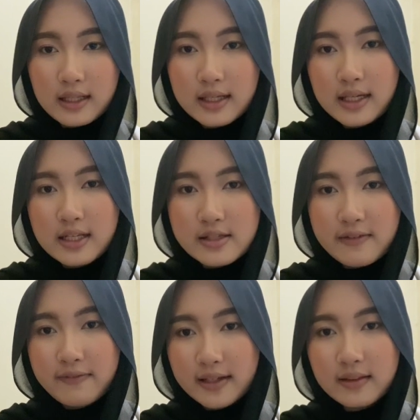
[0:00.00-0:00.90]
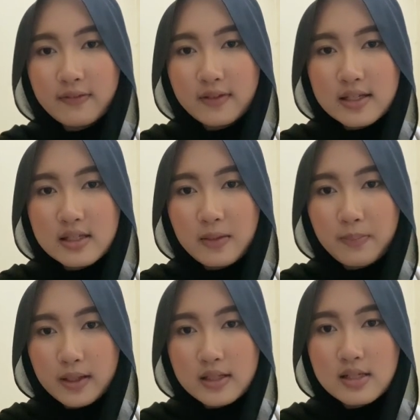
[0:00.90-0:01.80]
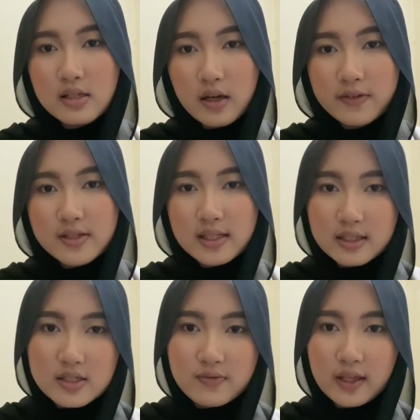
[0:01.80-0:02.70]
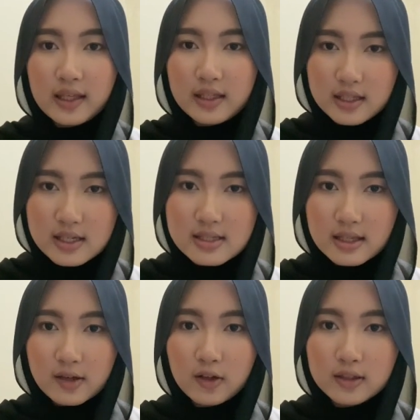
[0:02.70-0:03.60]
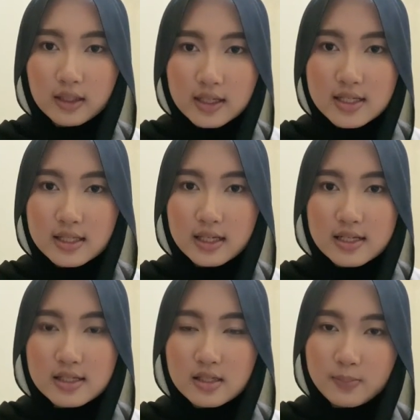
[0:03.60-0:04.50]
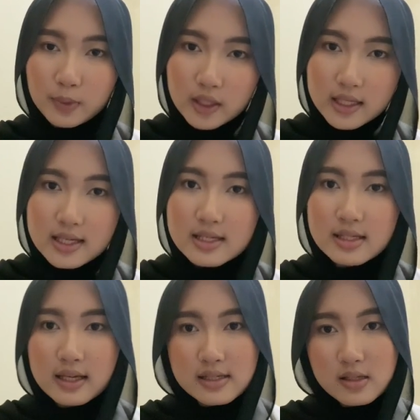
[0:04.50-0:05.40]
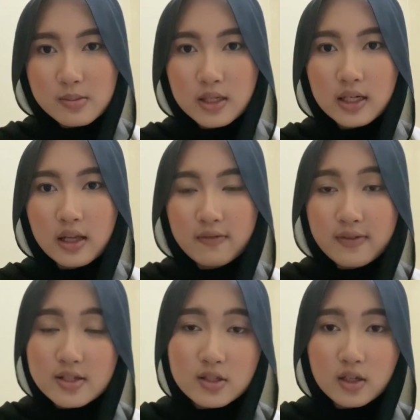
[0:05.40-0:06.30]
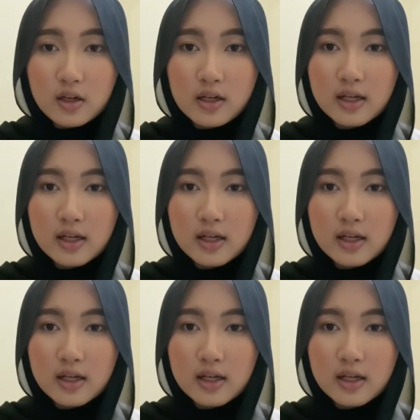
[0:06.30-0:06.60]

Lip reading: It is effectiveness depends of satisfying key stakeholders. It is employees, customer, investor.